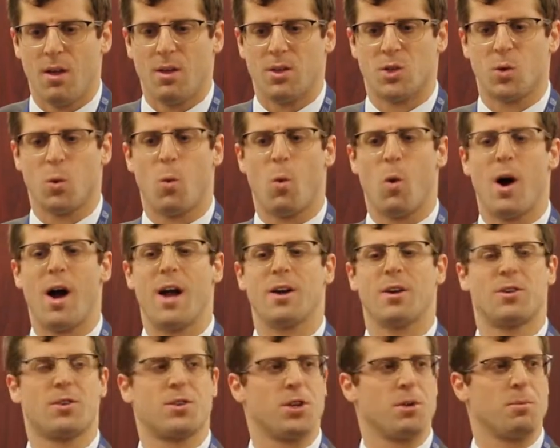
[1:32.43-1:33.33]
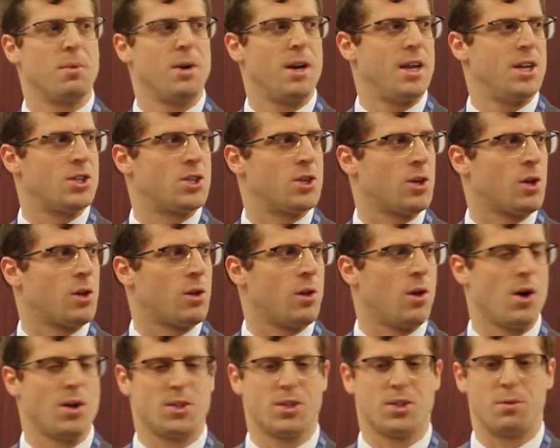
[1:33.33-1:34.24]
So why are termination
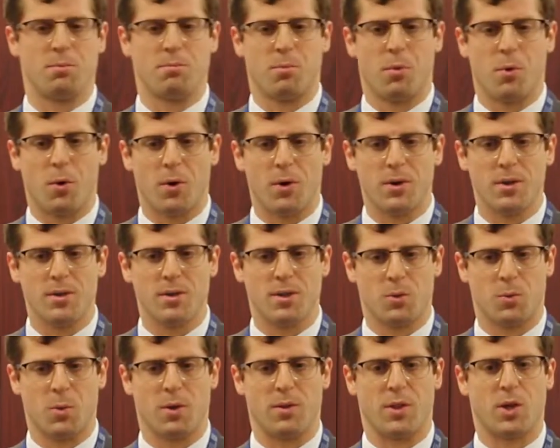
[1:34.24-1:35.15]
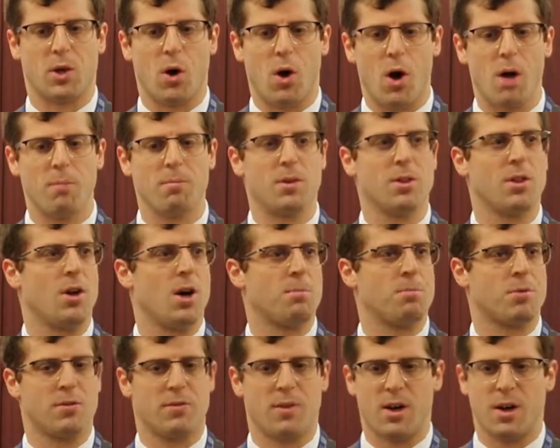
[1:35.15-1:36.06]
clauses important? Well, the common
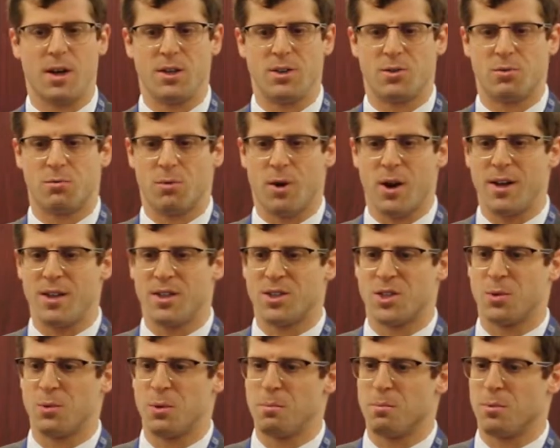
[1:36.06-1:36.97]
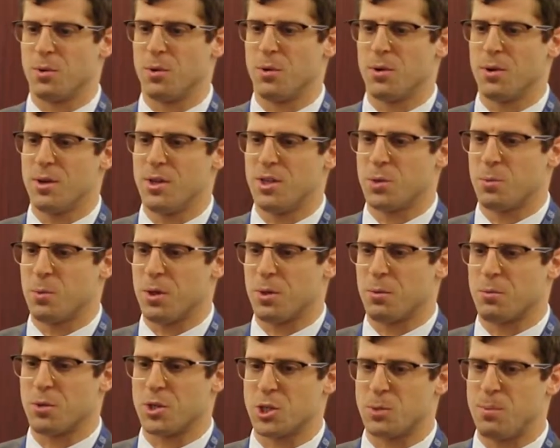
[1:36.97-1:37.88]
law provides rights to employees
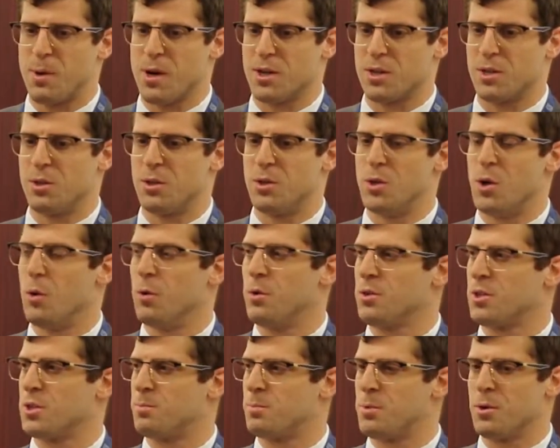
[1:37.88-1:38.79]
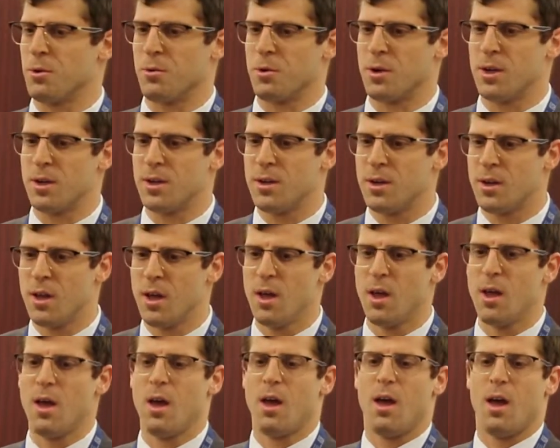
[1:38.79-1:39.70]
with respect to the notice period,
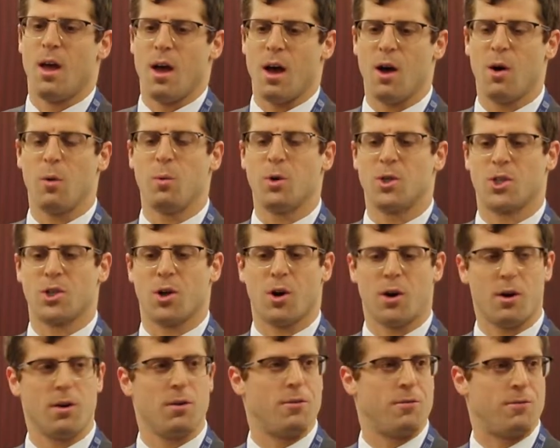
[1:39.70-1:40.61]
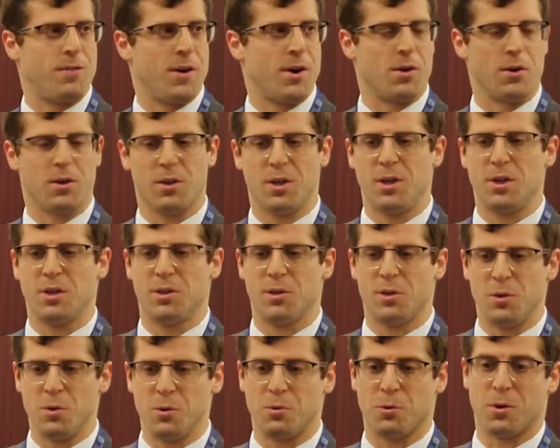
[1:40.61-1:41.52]
which are fairly
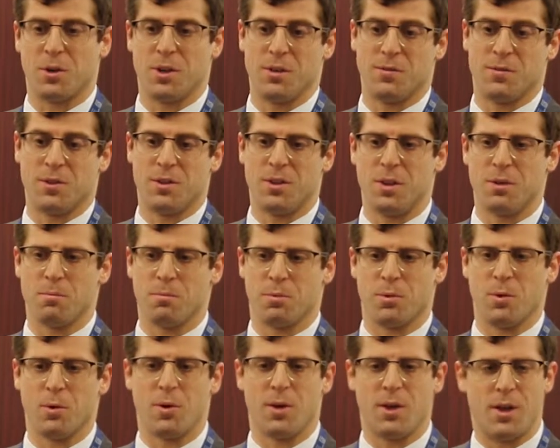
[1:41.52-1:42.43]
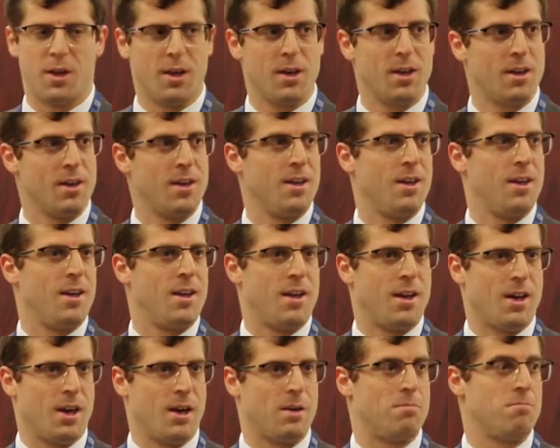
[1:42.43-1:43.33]
lucrative to the employee,
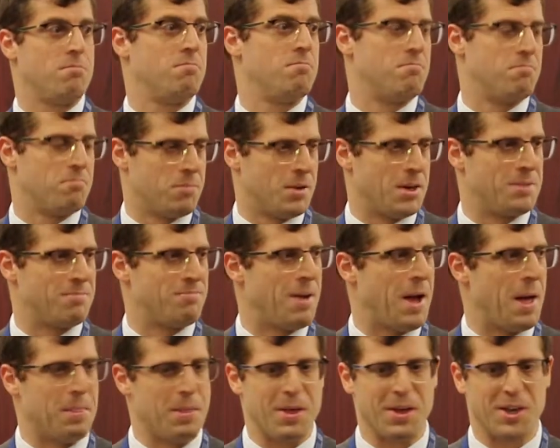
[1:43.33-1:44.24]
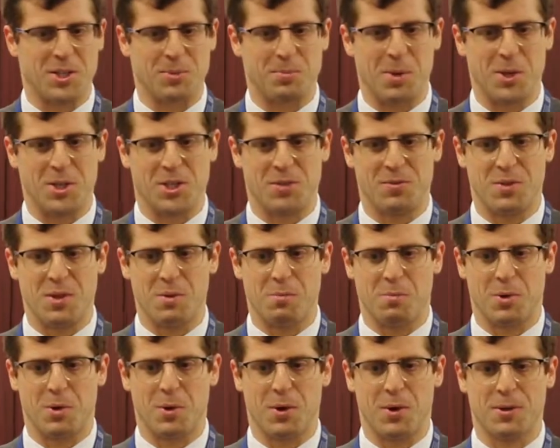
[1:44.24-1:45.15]
but at the expense of the
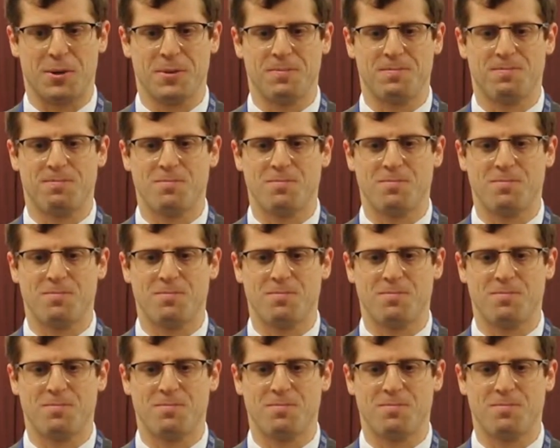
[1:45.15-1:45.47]
employer.